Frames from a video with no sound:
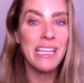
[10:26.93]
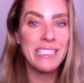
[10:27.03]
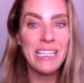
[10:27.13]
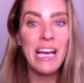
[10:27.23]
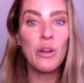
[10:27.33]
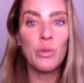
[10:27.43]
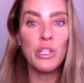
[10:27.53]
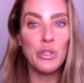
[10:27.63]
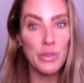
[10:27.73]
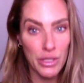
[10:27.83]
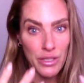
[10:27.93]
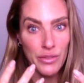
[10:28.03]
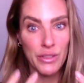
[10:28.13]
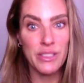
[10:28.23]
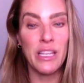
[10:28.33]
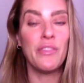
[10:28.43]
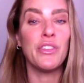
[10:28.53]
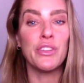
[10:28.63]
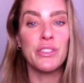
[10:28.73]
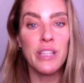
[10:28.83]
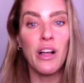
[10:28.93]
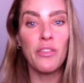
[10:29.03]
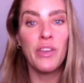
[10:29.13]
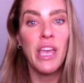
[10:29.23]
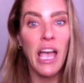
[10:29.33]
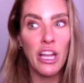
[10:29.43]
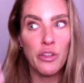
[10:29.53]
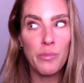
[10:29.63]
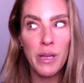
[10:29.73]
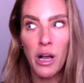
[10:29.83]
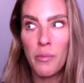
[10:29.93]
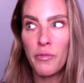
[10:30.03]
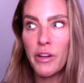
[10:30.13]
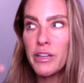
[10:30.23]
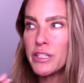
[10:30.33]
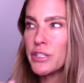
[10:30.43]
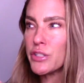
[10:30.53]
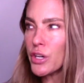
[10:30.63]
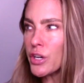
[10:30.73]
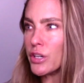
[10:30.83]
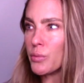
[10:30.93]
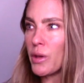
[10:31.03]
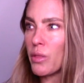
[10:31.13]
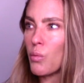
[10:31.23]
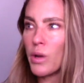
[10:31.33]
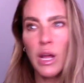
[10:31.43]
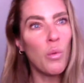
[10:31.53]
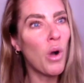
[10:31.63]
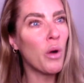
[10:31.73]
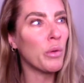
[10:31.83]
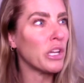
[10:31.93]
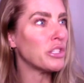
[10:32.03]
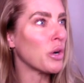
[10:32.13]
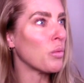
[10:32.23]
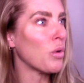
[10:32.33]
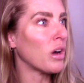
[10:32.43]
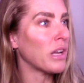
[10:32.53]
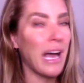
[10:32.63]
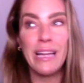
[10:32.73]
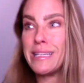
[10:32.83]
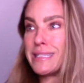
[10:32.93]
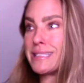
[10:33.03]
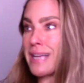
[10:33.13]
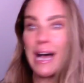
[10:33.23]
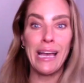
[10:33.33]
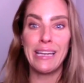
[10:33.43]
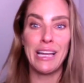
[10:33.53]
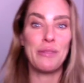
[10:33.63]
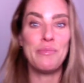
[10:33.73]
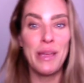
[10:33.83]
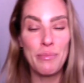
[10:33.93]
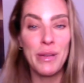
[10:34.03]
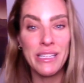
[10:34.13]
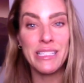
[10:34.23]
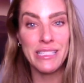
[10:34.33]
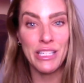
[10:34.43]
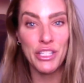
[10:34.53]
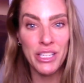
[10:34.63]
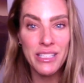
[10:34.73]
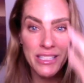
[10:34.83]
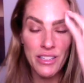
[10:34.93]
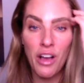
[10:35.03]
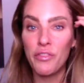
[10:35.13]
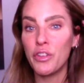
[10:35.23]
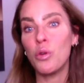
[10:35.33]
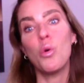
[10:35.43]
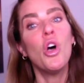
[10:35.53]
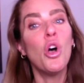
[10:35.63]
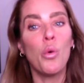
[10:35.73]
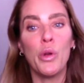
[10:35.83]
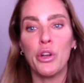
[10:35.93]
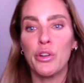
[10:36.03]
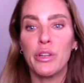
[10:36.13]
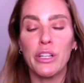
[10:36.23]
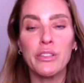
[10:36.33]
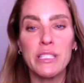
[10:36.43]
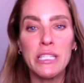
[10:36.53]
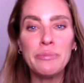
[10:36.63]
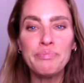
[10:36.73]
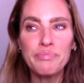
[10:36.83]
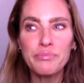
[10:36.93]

is not only do you start to feel safe in yourself and you become very discerned with what I want, what I don't want, how to decide, how to make big decisions and not feel weird or guilty